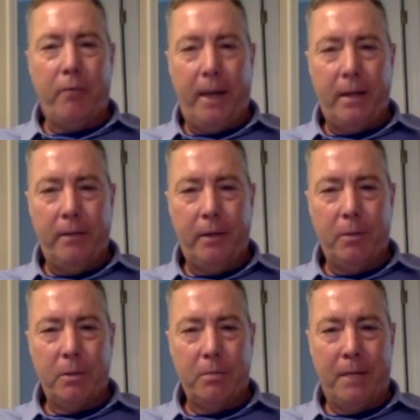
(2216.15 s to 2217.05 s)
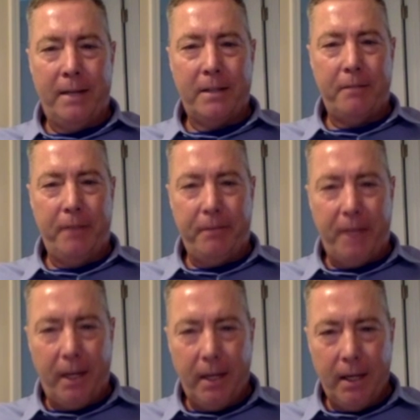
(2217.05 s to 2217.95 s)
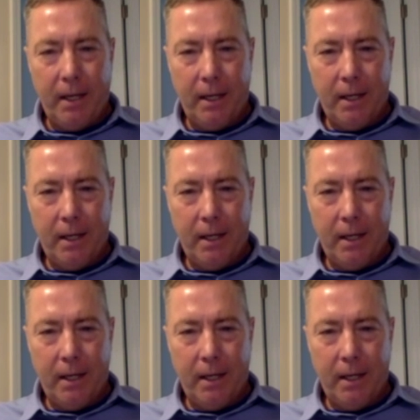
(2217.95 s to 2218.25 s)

refractive error was minus fifty.